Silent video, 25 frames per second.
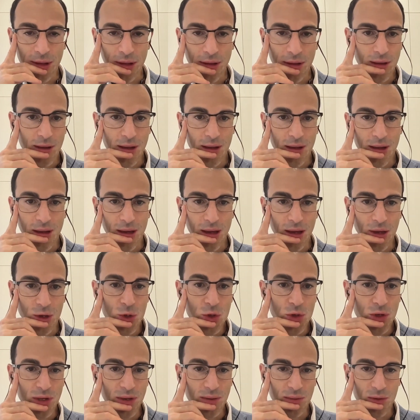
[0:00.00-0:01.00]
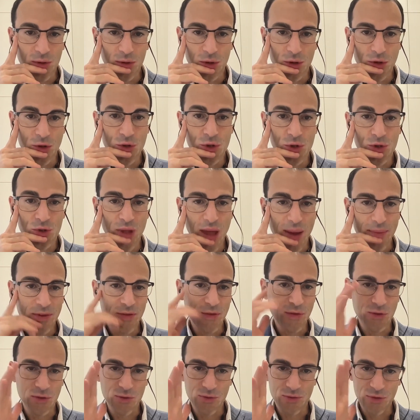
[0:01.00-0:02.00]
I mean, usually you use
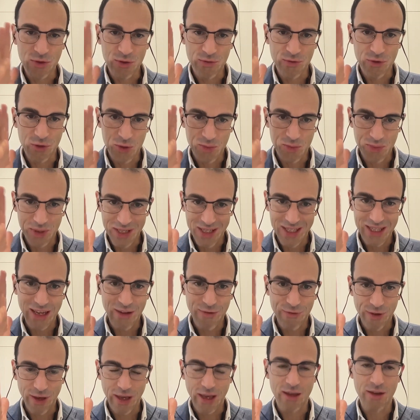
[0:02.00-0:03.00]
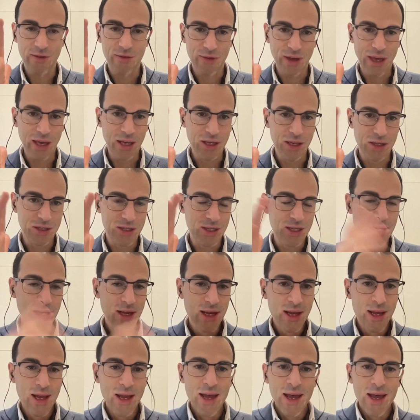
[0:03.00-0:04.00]
that for specific things.